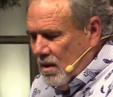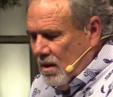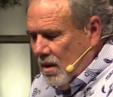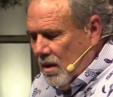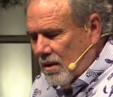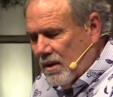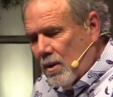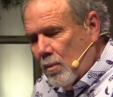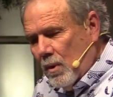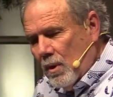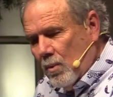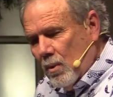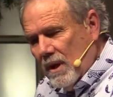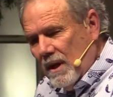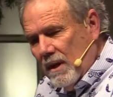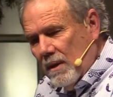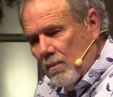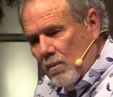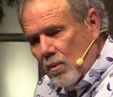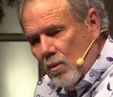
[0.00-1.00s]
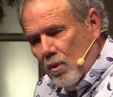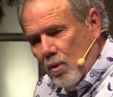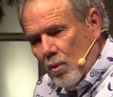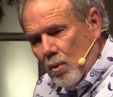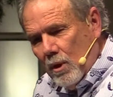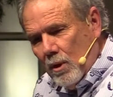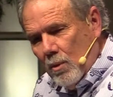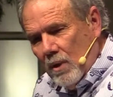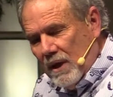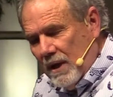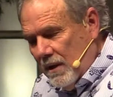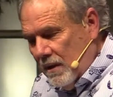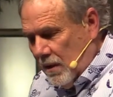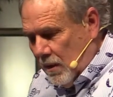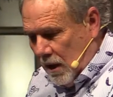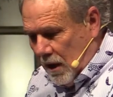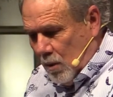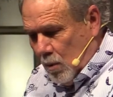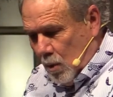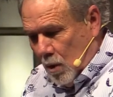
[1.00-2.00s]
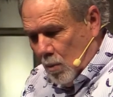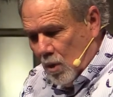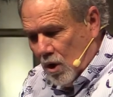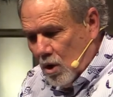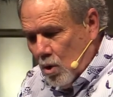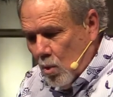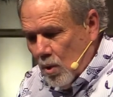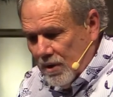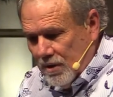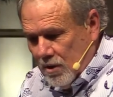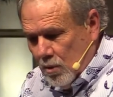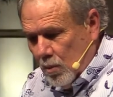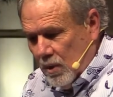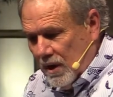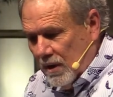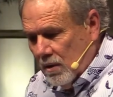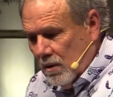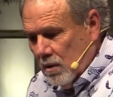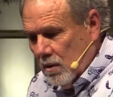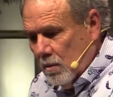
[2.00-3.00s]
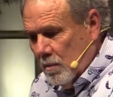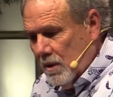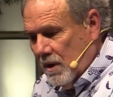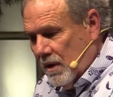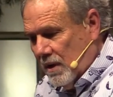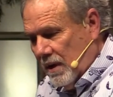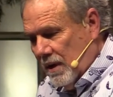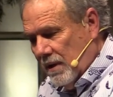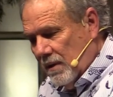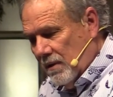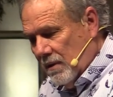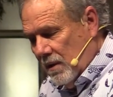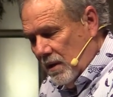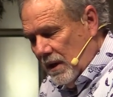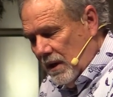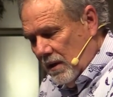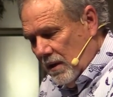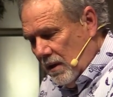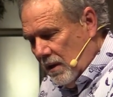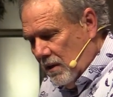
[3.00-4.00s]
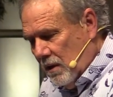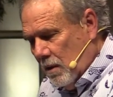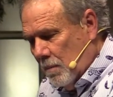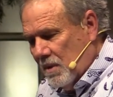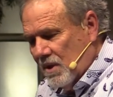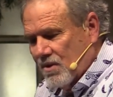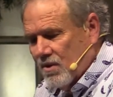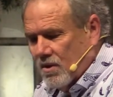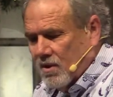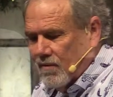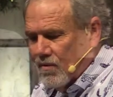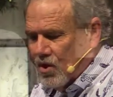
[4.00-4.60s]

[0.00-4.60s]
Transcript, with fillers: And then we read, we read and, and we're going to read a little bit in the, in the epistles of